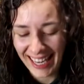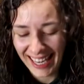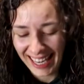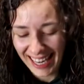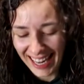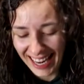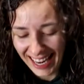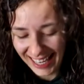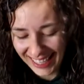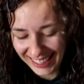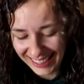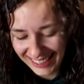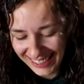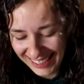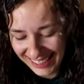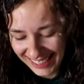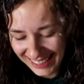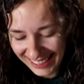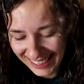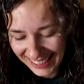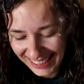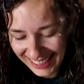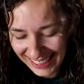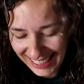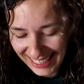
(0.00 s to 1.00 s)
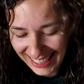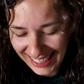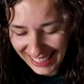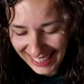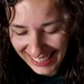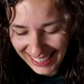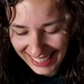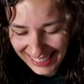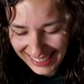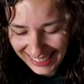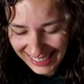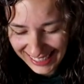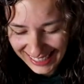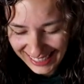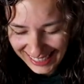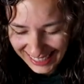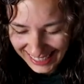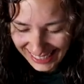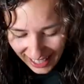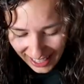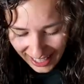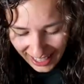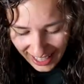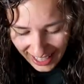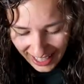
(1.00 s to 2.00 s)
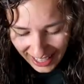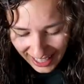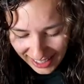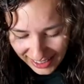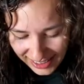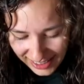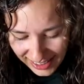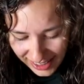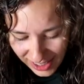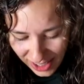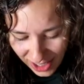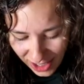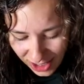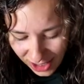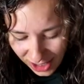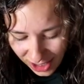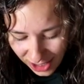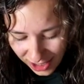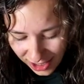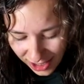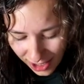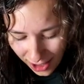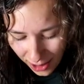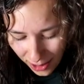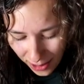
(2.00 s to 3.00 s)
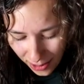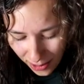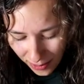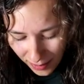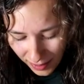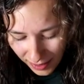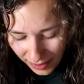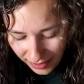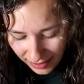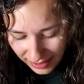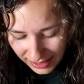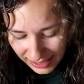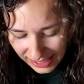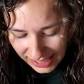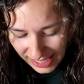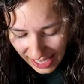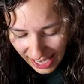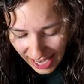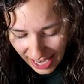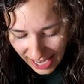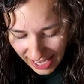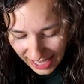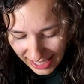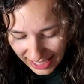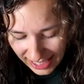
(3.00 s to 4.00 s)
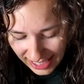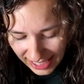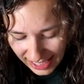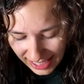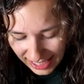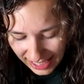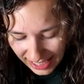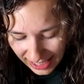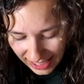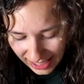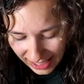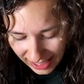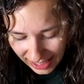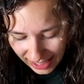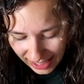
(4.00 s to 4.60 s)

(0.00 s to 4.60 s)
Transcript: than it actually is. It's so tiny.